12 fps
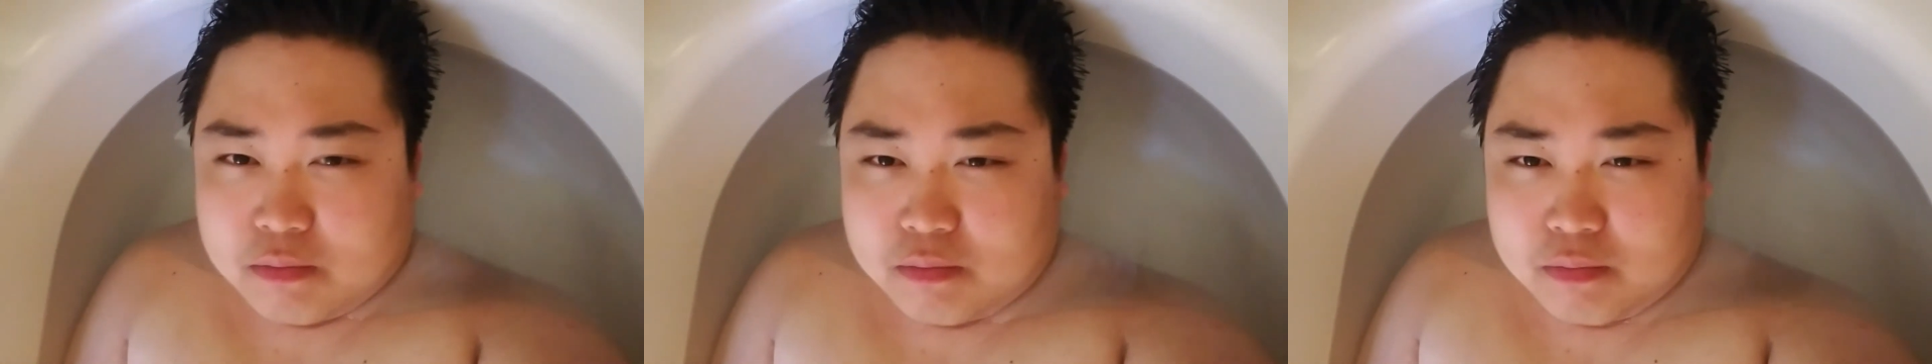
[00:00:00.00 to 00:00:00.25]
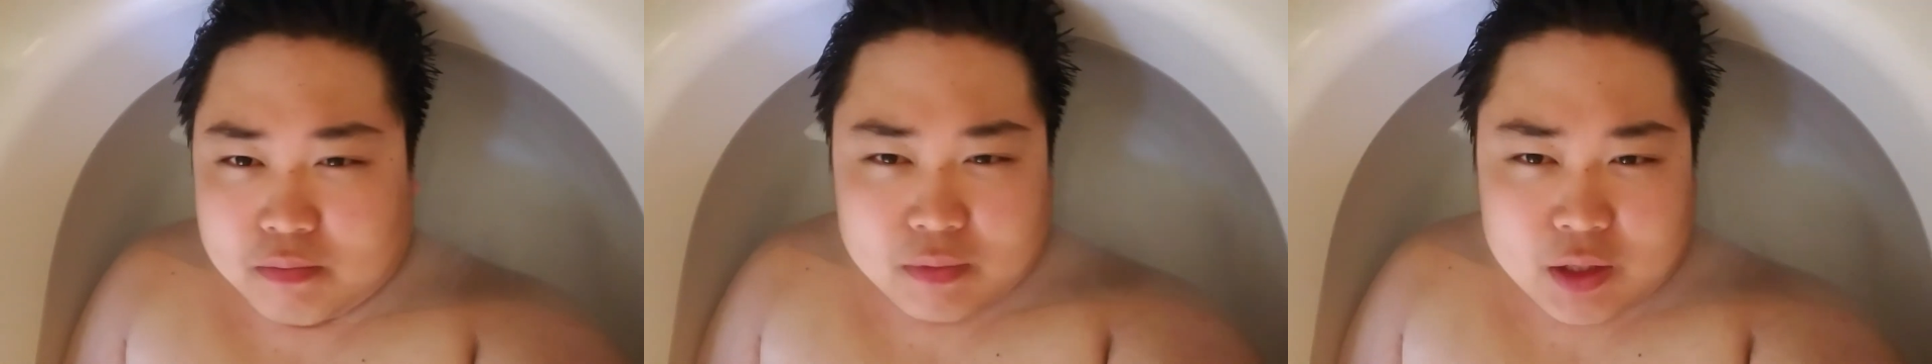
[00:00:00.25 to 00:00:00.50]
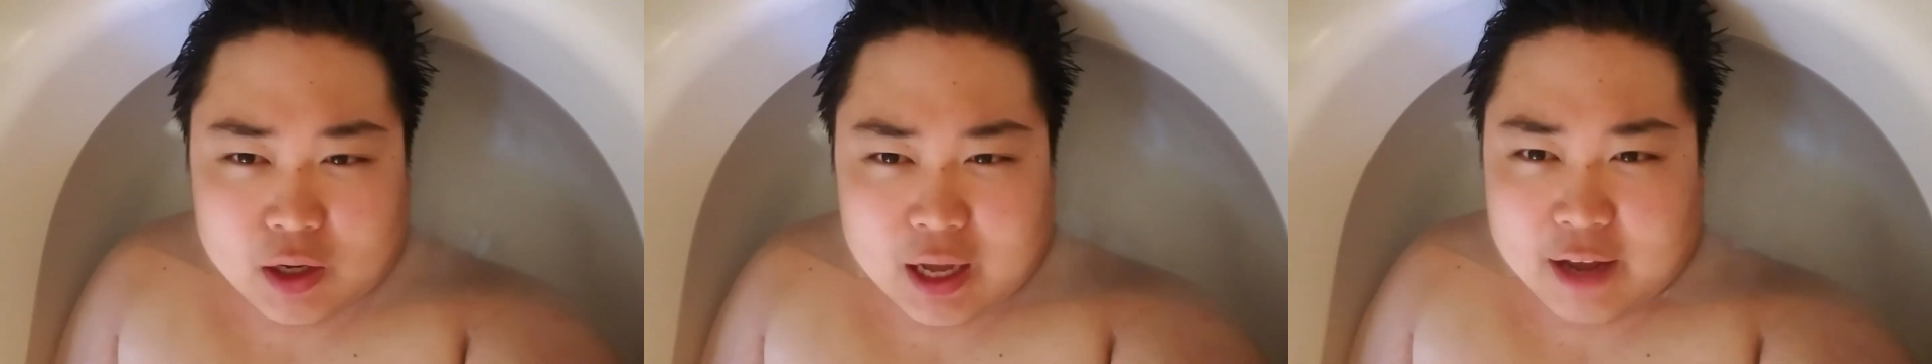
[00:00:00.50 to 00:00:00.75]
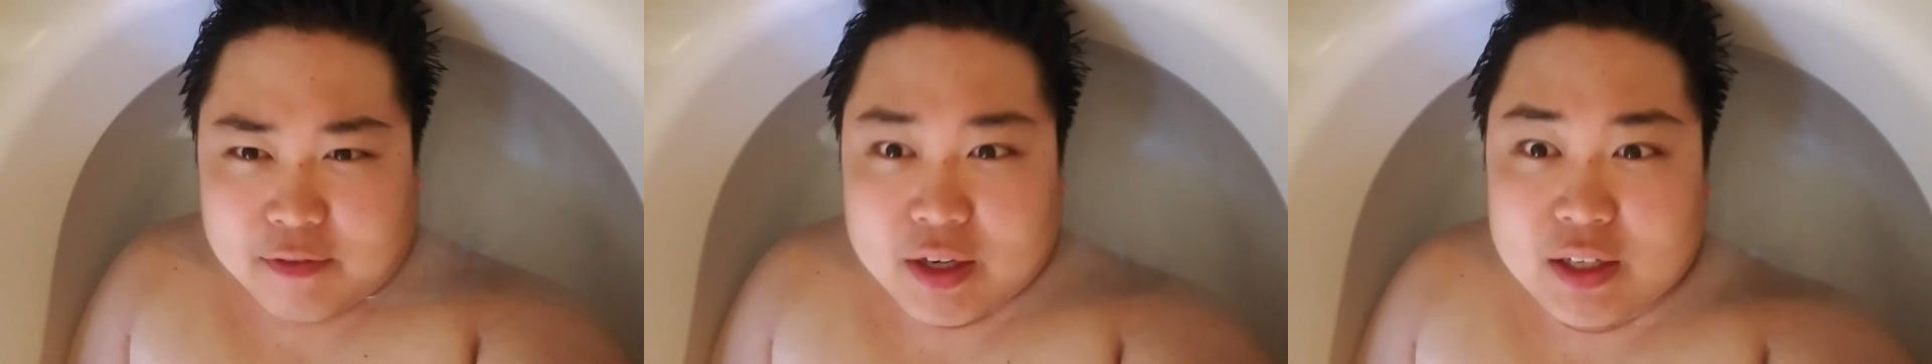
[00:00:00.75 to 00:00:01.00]
to,
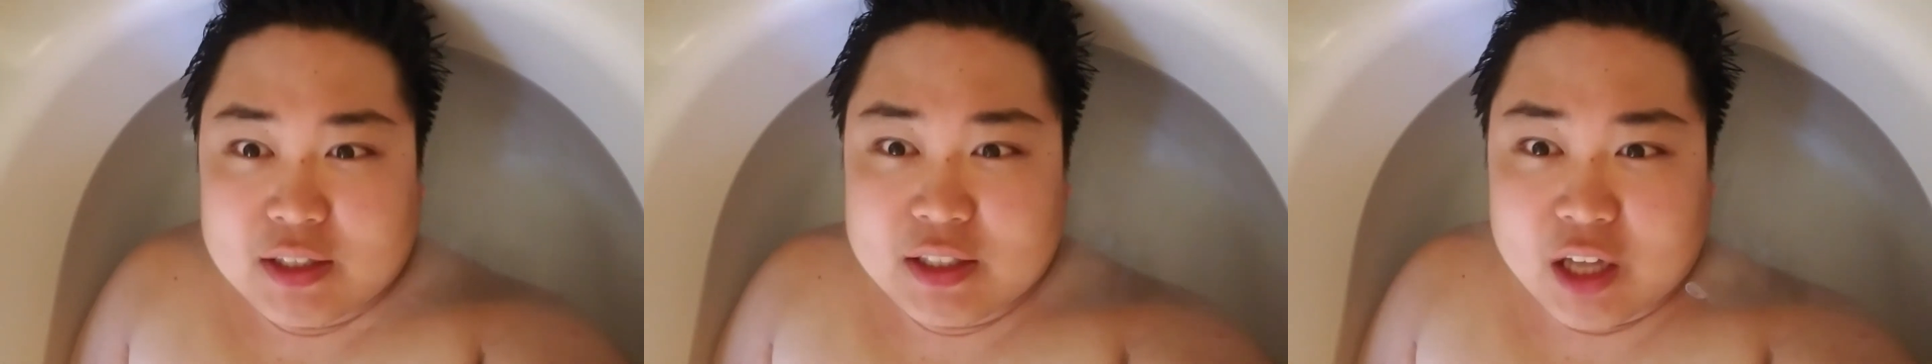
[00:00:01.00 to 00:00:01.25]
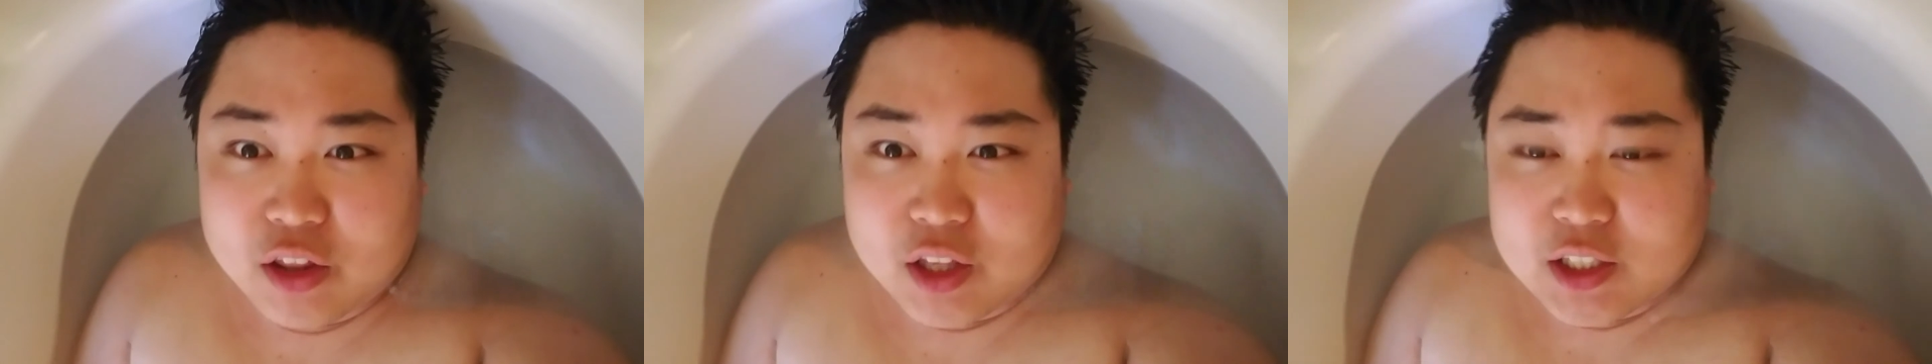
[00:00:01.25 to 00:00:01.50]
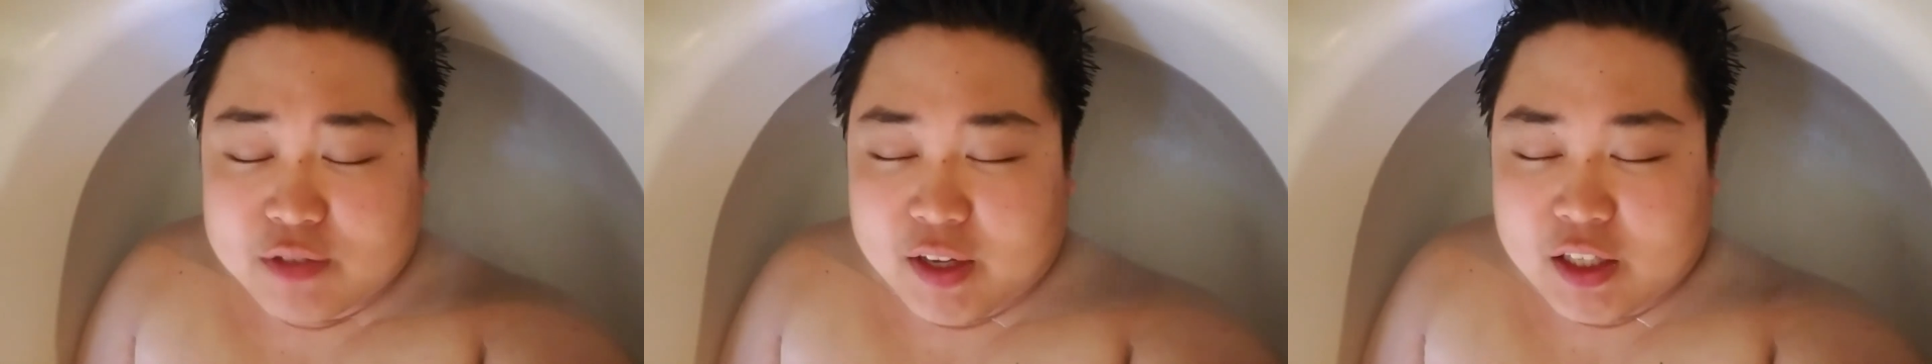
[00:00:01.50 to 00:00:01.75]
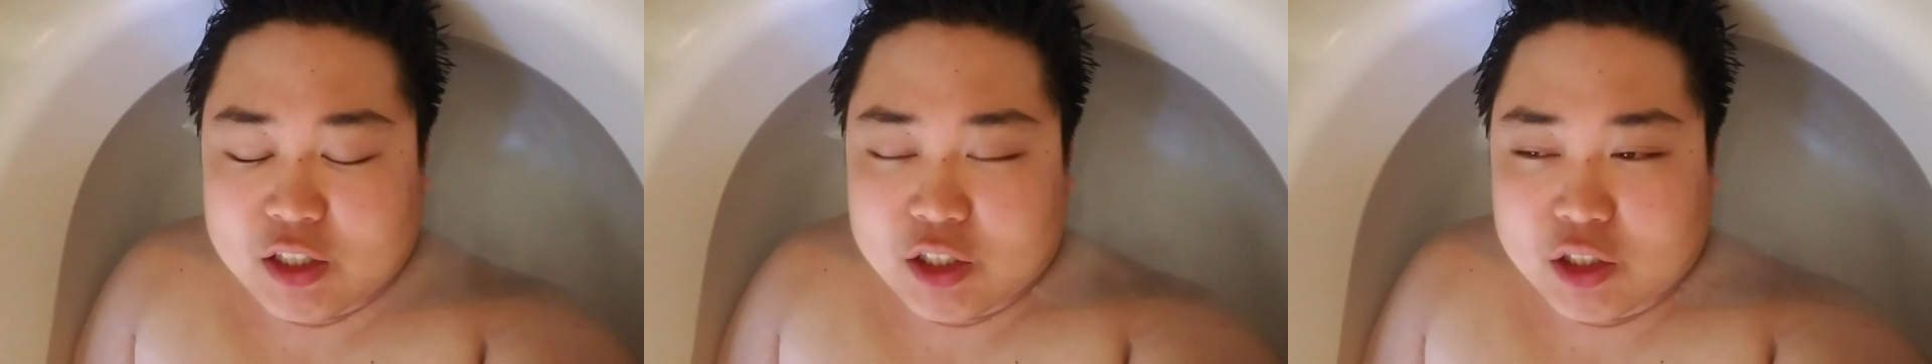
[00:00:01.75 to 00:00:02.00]
have any stealth
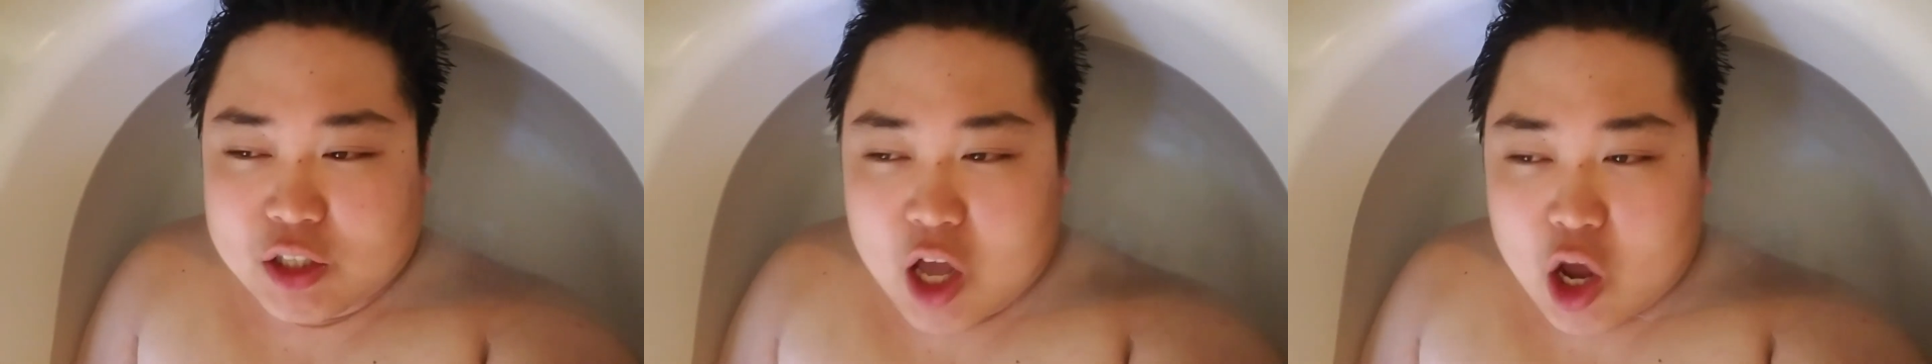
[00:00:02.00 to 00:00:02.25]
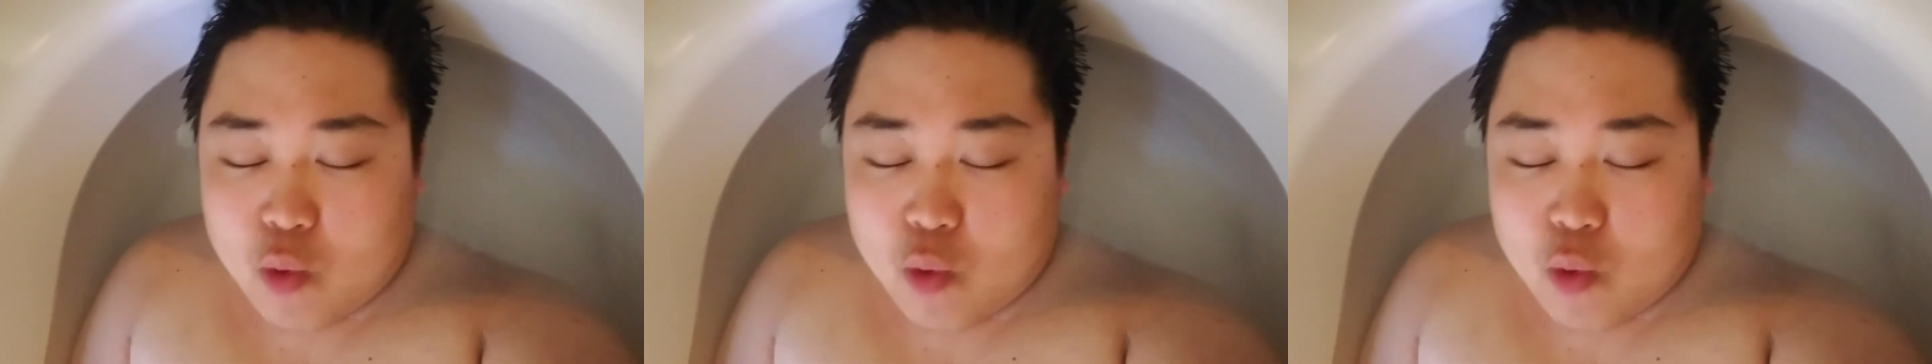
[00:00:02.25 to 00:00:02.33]
disadvantages,